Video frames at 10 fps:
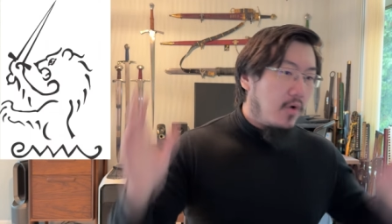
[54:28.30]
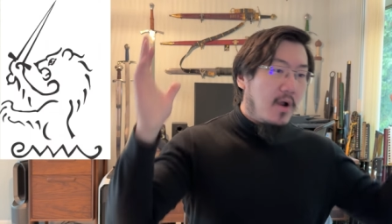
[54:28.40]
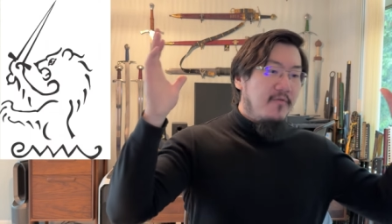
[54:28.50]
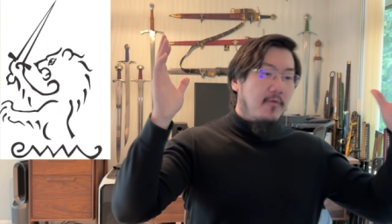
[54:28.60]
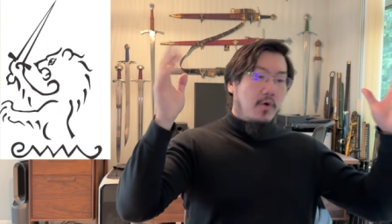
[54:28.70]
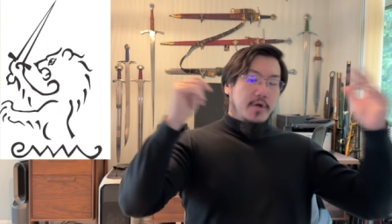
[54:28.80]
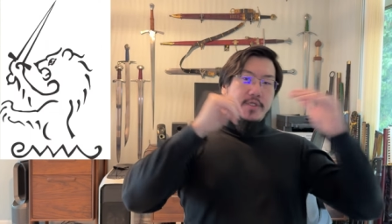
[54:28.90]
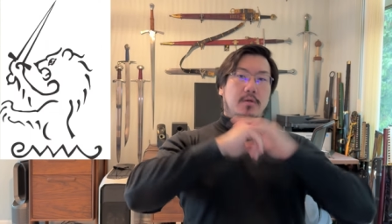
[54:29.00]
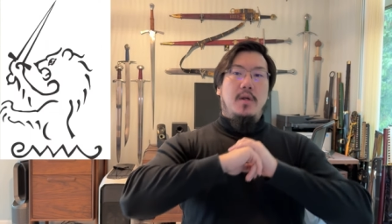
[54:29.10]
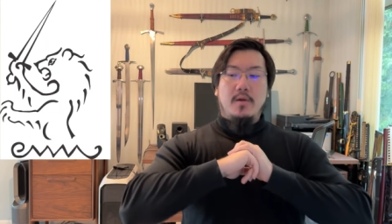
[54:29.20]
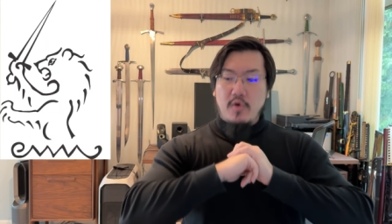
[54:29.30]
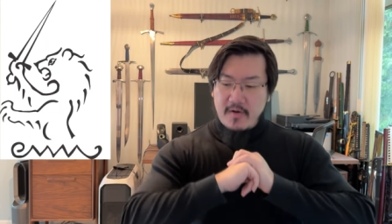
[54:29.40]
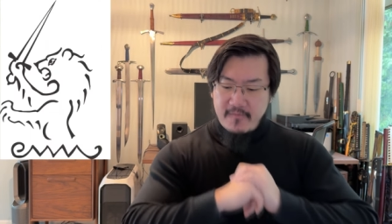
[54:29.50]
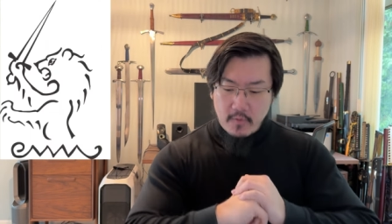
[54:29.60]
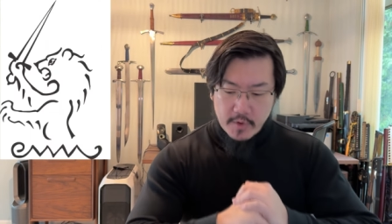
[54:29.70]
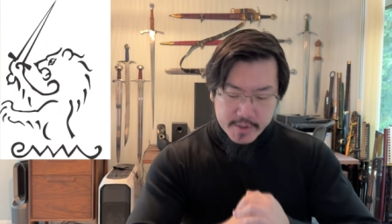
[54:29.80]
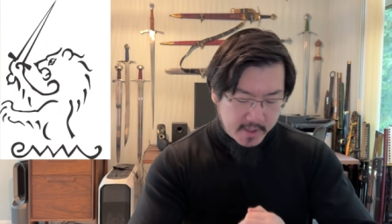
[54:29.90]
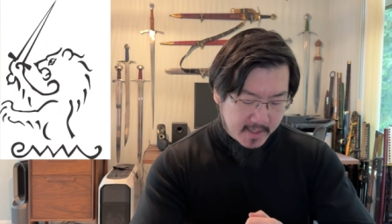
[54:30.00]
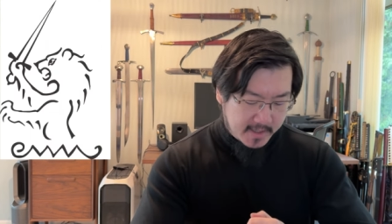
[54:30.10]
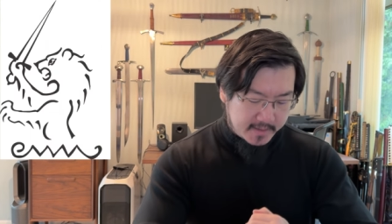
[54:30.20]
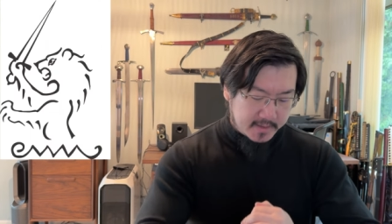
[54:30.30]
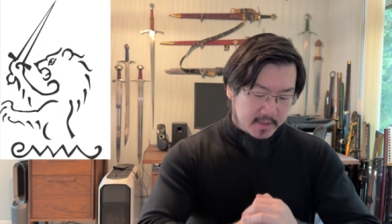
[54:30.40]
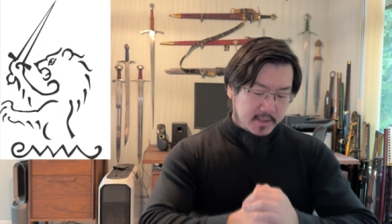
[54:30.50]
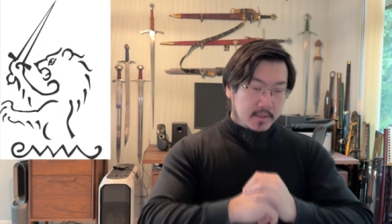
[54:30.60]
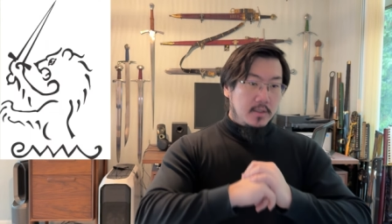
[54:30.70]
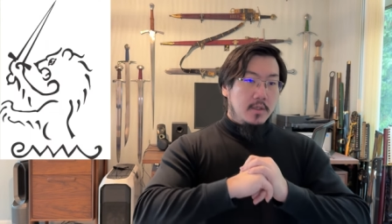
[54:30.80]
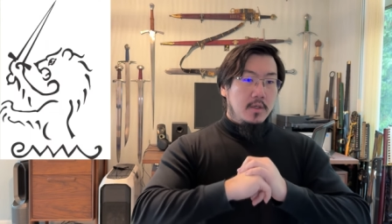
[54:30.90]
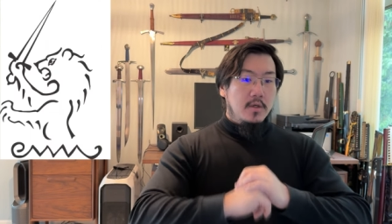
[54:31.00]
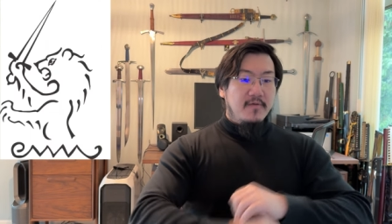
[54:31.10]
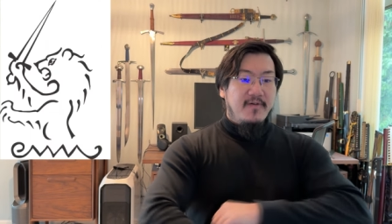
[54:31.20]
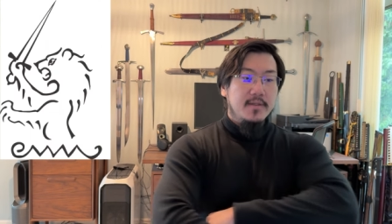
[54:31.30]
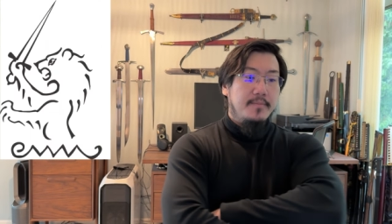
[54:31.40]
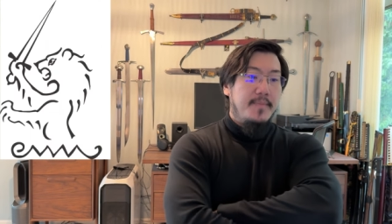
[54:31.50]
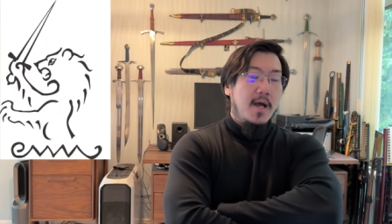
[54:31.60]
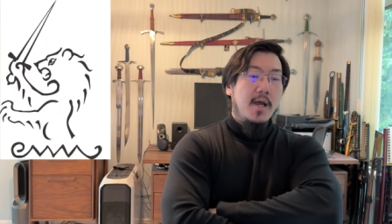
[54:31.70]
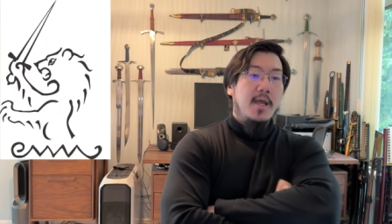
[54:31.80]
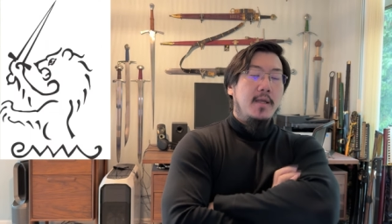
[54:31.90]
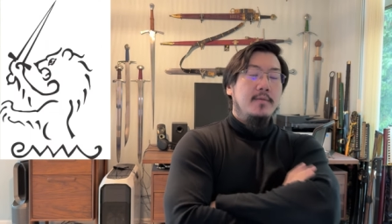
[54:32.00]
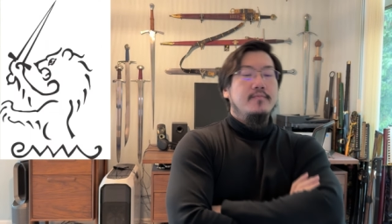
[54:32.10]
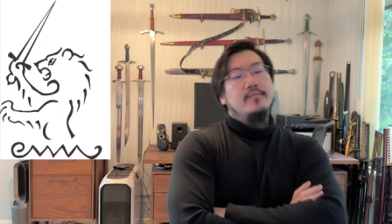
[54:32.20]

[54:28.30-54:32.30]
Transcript: Crown Forge. And Forge is funded by